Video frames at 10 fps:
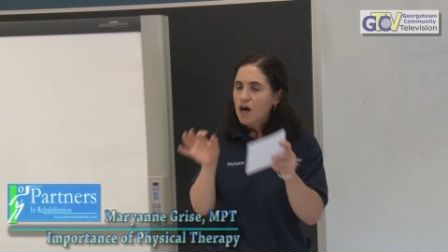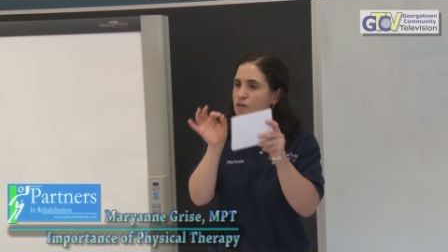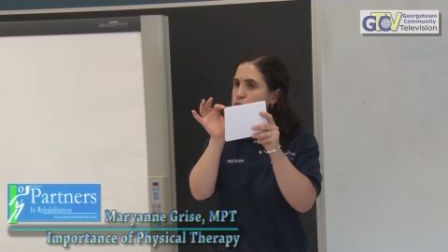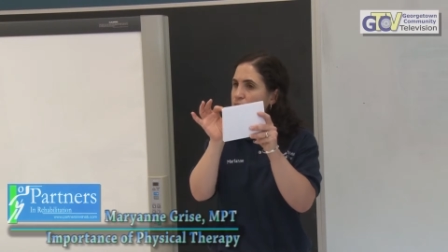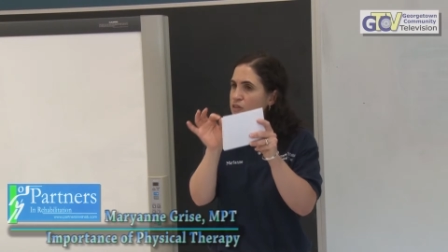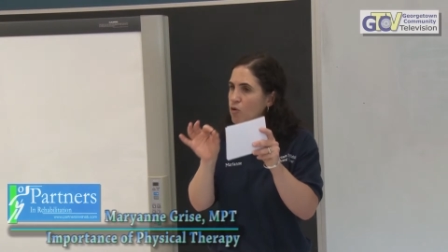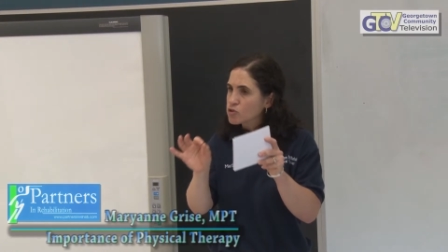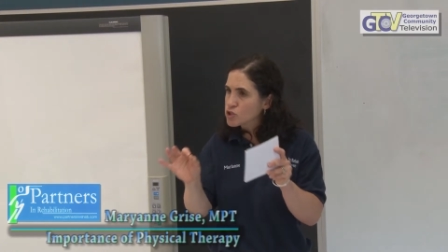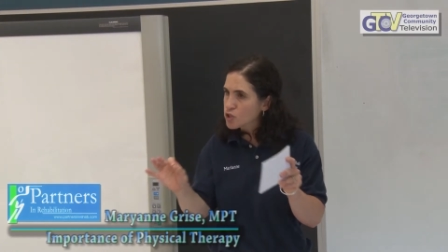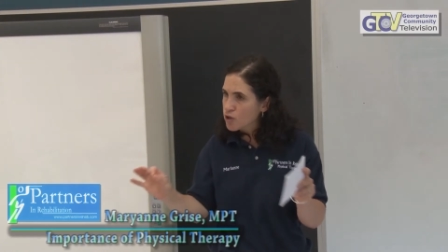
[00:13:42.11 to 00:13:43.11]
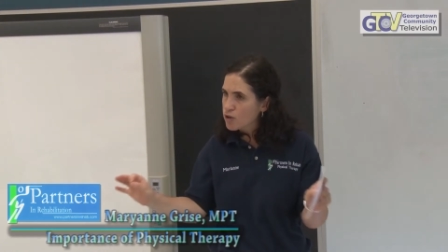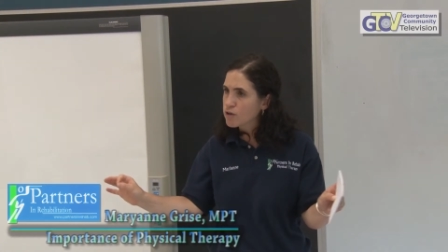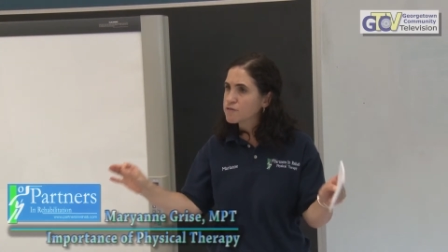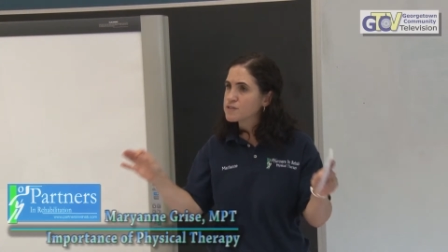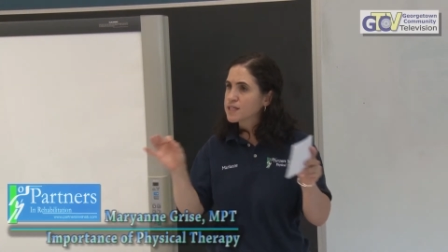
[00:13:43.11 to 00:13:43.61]
of where those
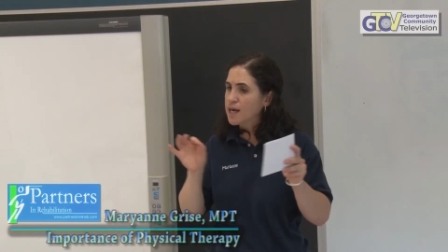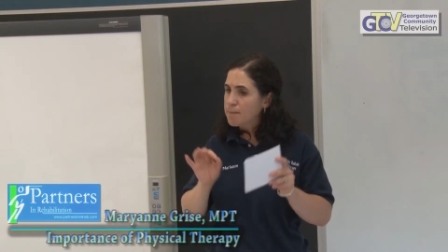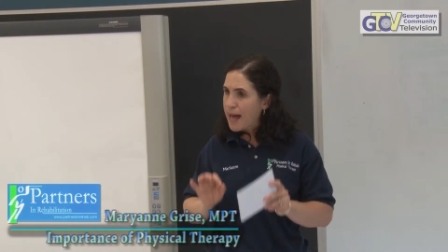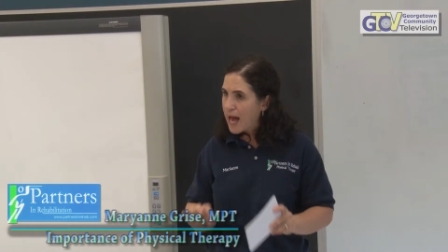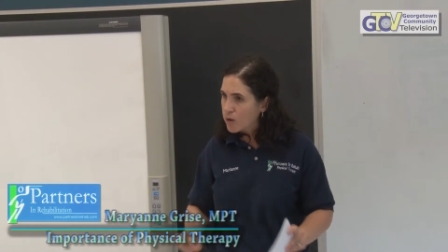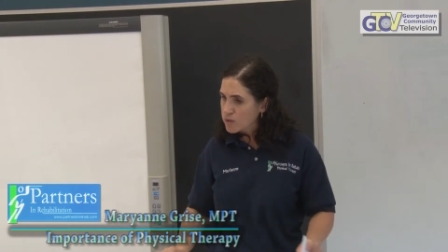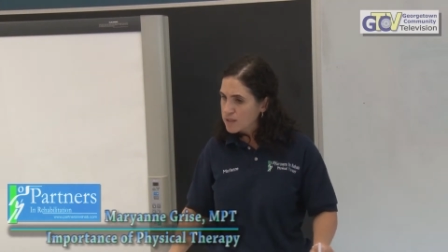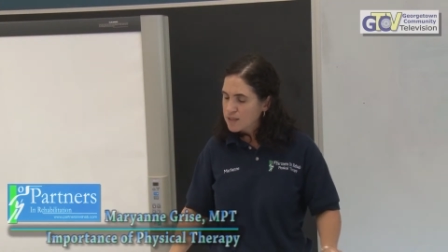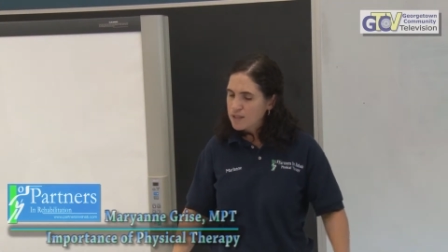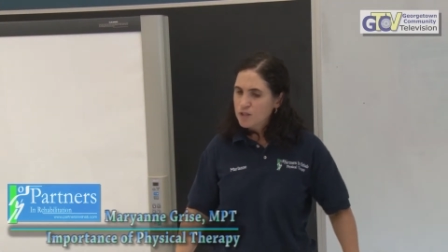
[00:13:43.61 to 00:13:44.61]
nerves come out.